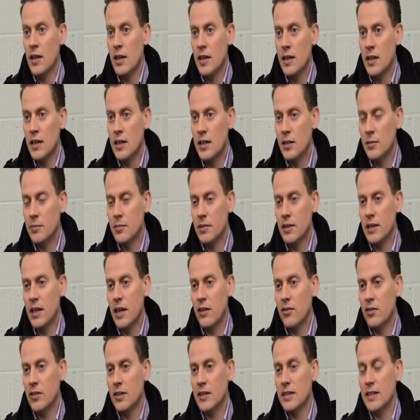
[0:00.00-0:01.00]
Um,
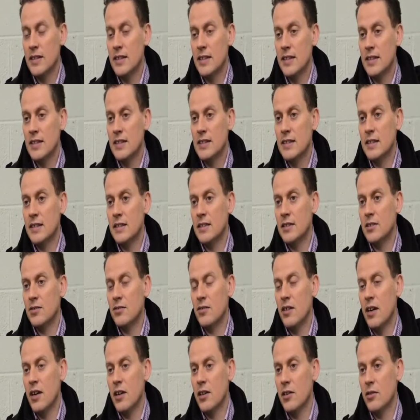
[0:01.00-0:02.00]
currently they sit at
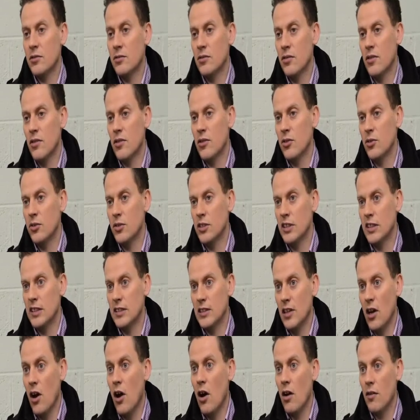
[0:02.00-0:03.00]
around thirteen
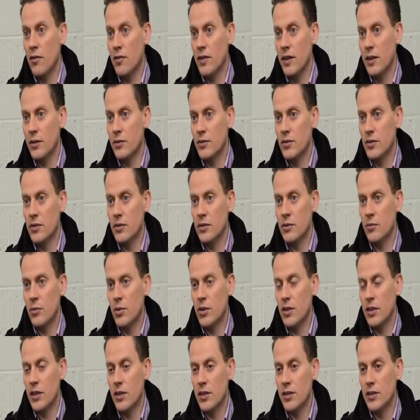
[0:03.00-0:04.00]
thousand five hundred with
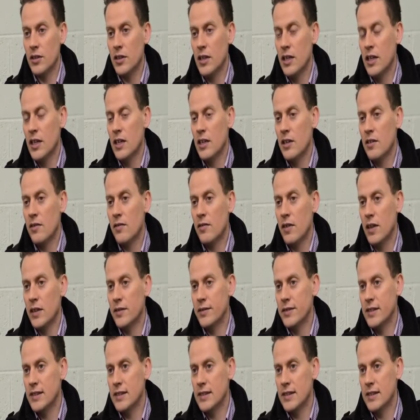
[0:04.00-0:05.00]
another
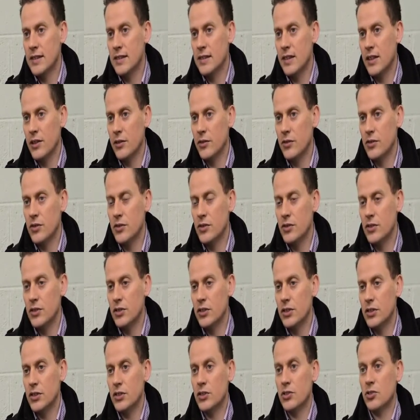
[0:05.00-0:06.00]
five to six thousand
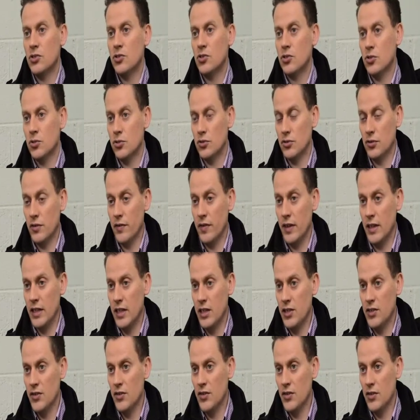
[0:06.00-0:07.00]
uh, children
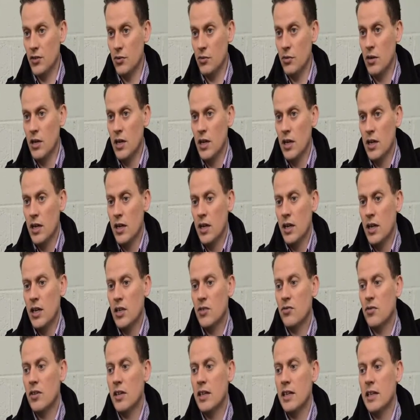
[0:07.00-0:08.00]
affiliations. So
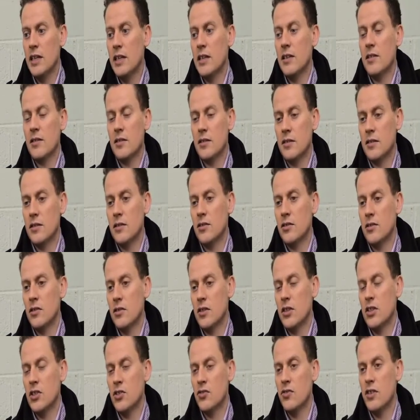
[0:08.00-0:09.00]
it's really, the
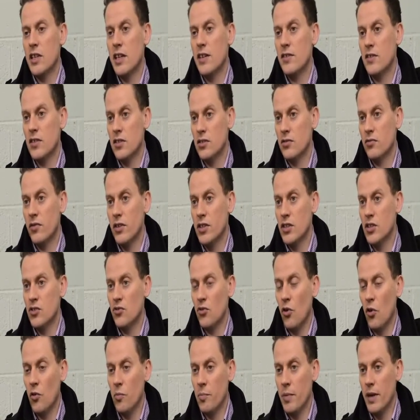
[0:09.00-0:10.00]
history gives us a very
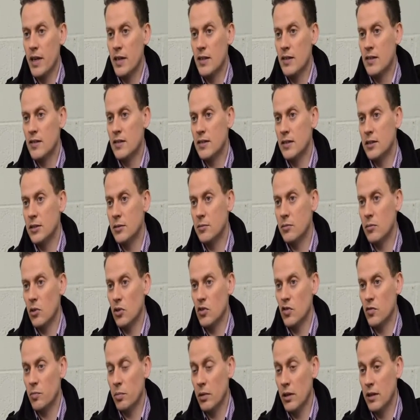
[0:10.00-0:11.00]
strong base. Um, lots
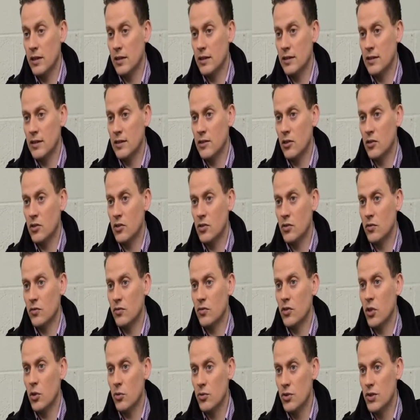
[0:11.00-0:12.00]
of players, lots of
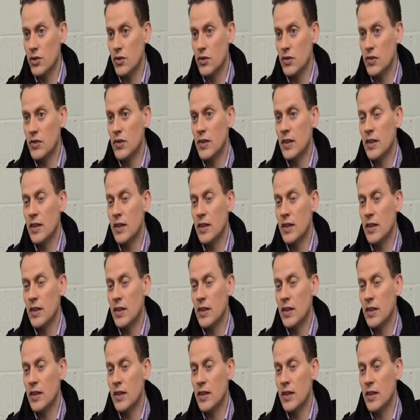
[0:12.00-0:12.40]
coaches.